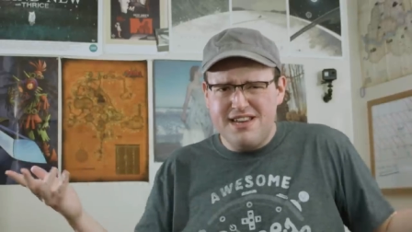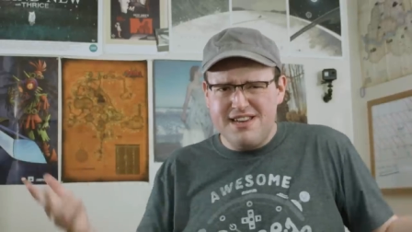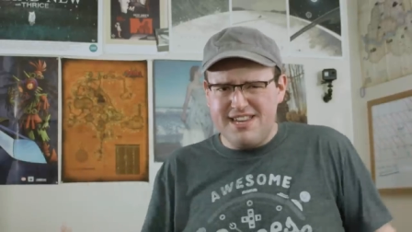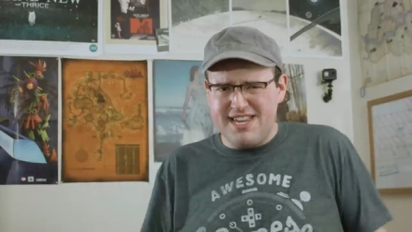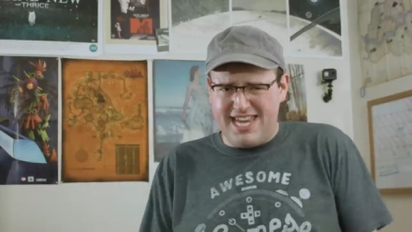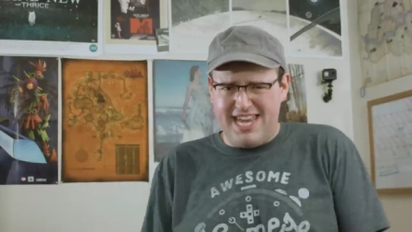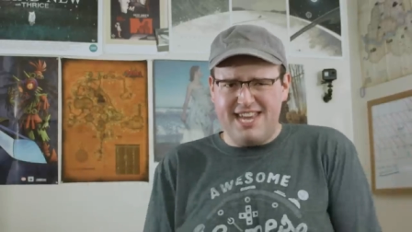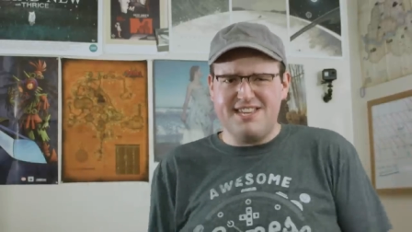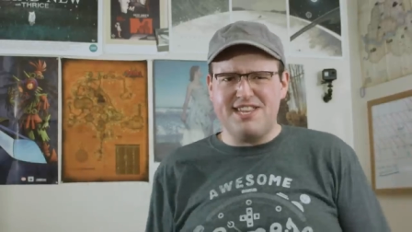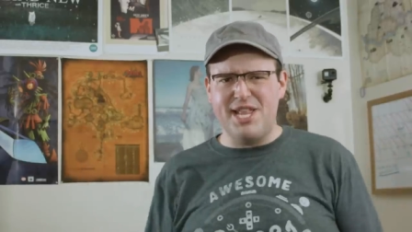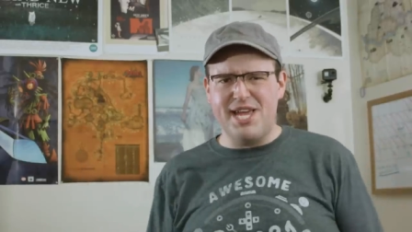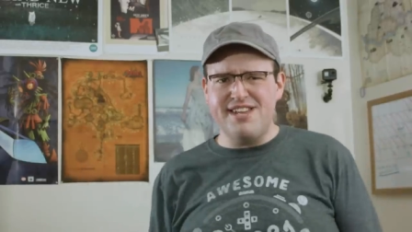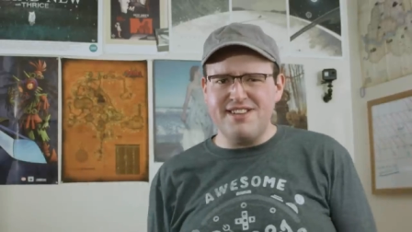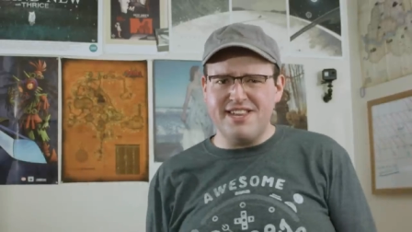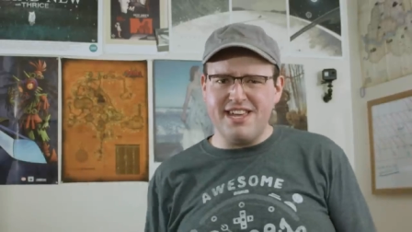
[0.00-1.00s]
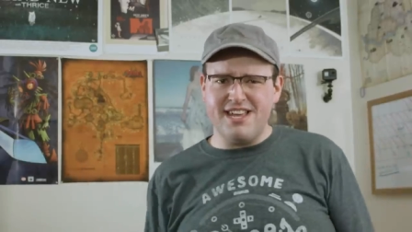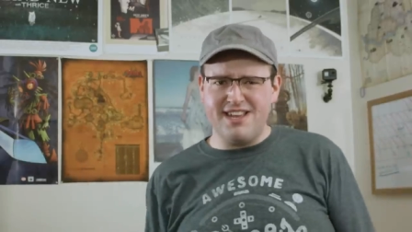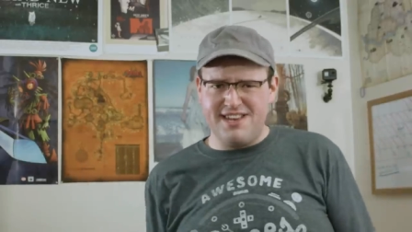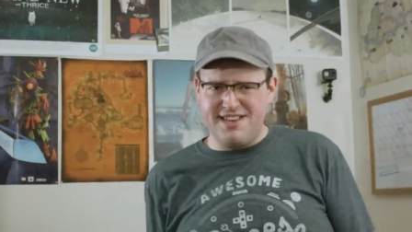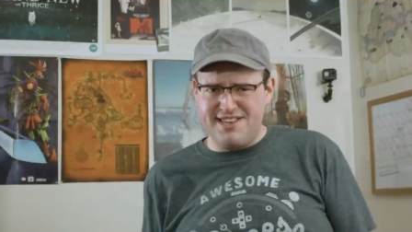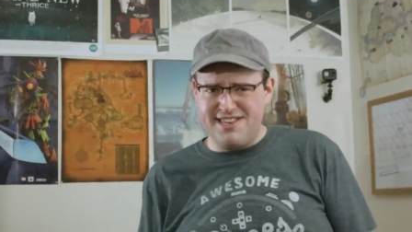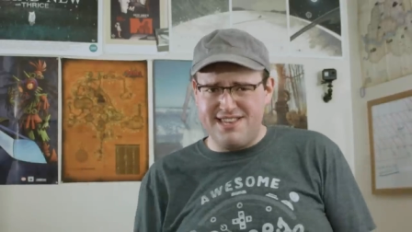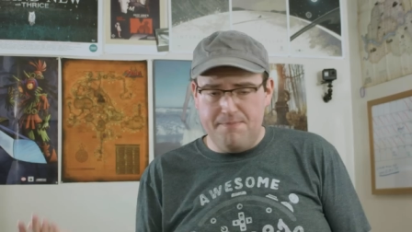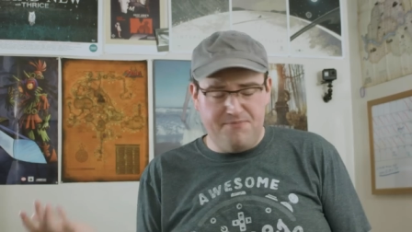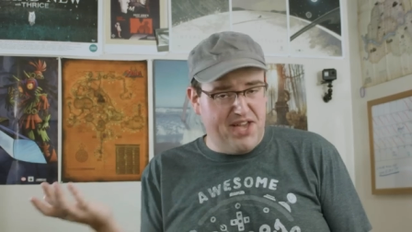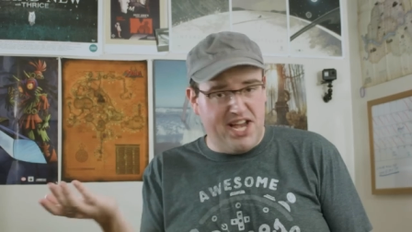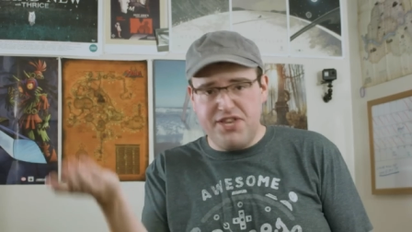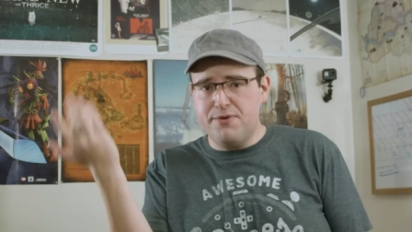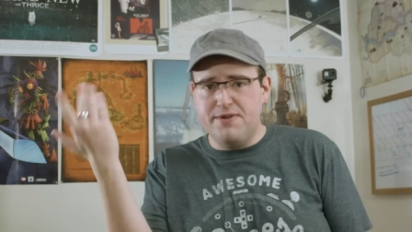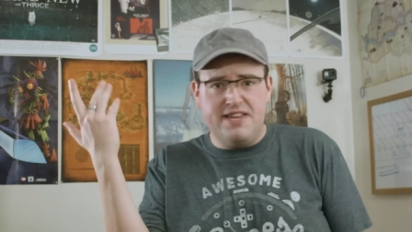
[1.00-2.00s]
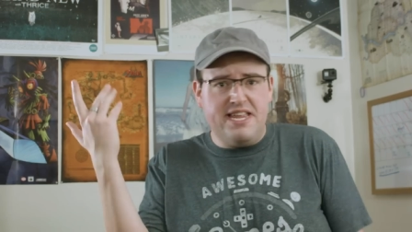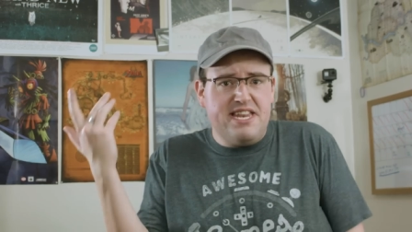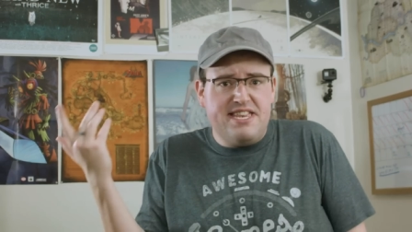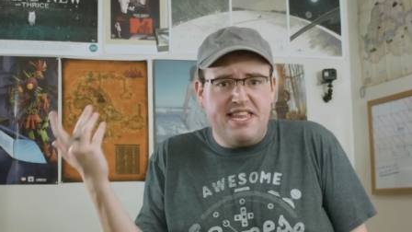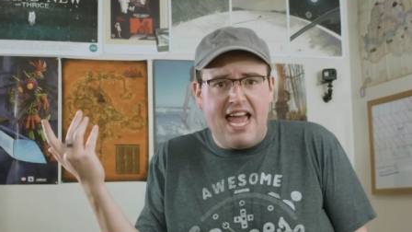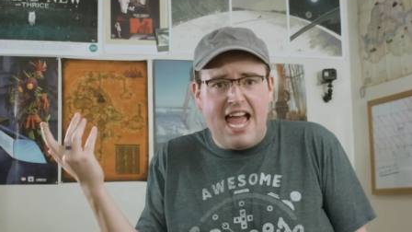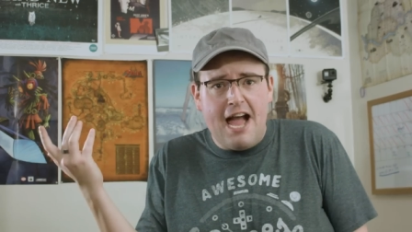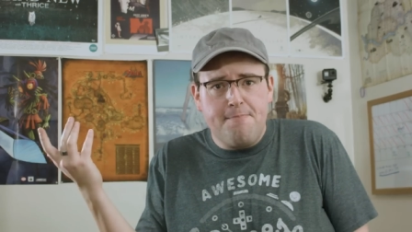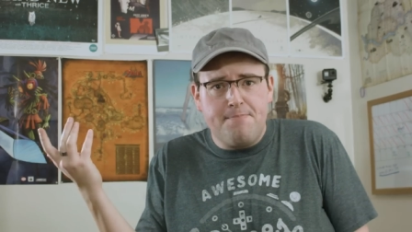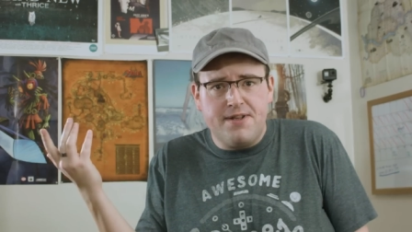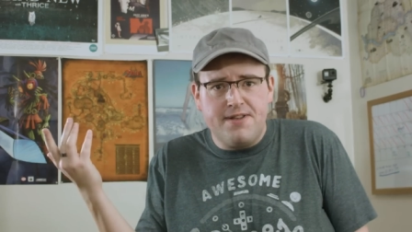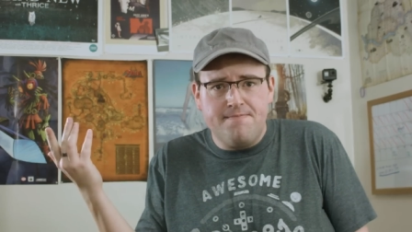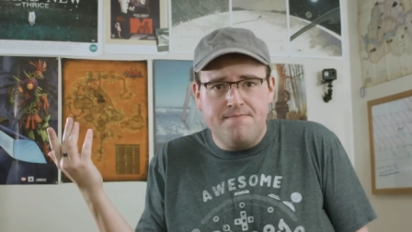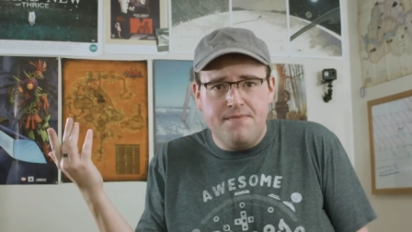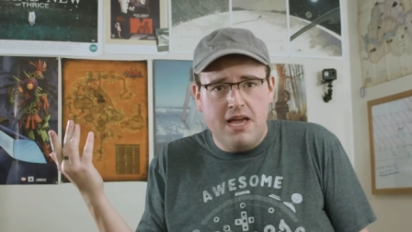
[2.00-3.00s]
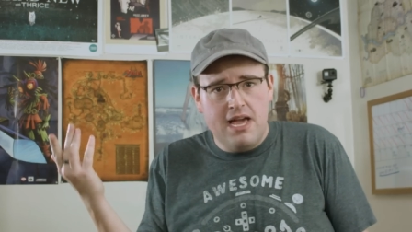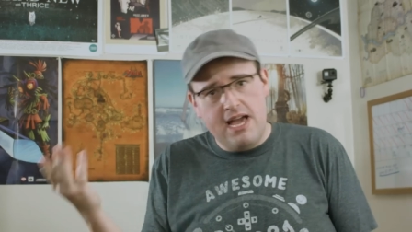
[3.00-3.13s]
to King's Landing because that's what needed to happen,